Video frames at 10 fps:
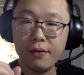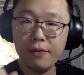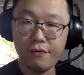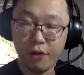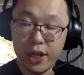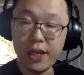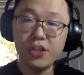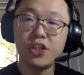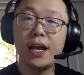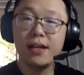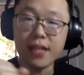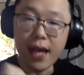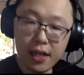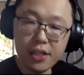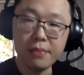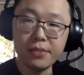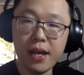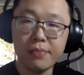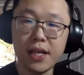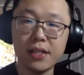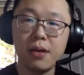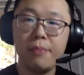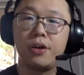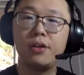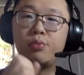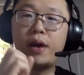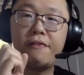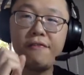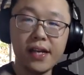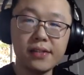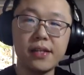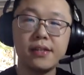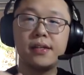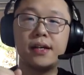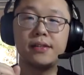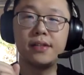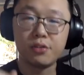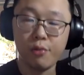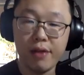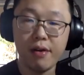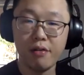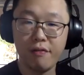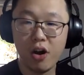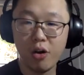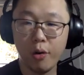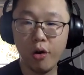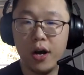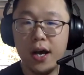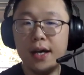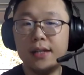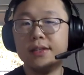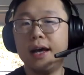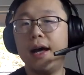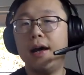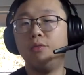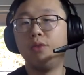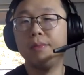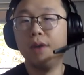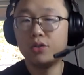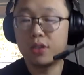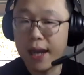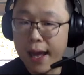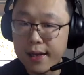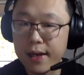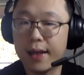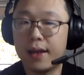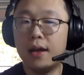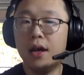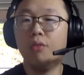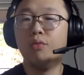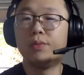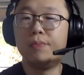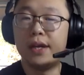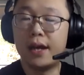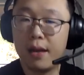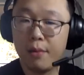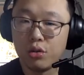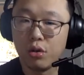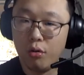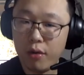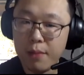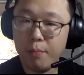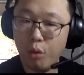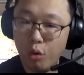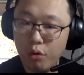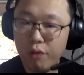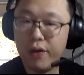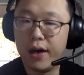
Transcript: for each HMC updates, because we are fixing the discrete random variable, then we most likely would be able to only move